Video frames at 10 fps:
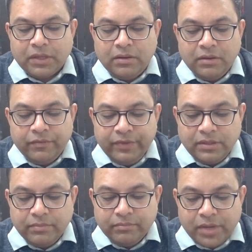uh,
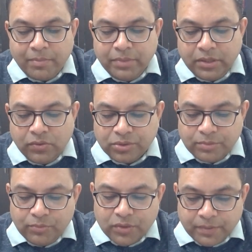with Brahmin
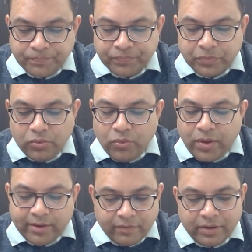Ghotamukha, who
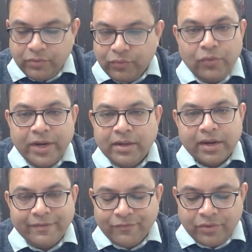had who had
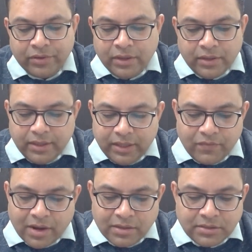arrived for in
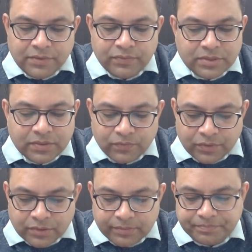Varanasi for some
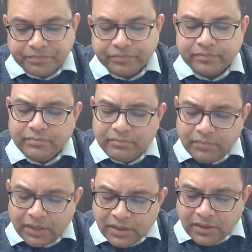work
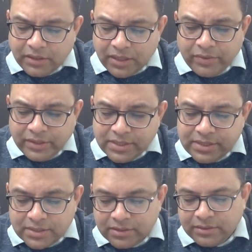now in
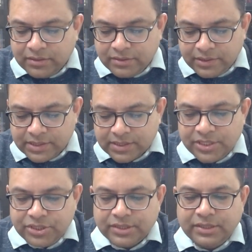this uh,
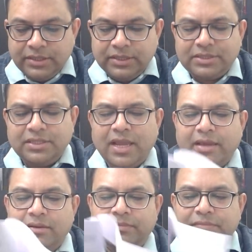discussion it's a,
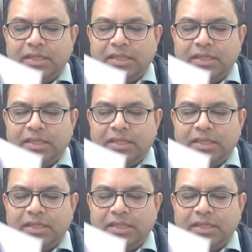like a,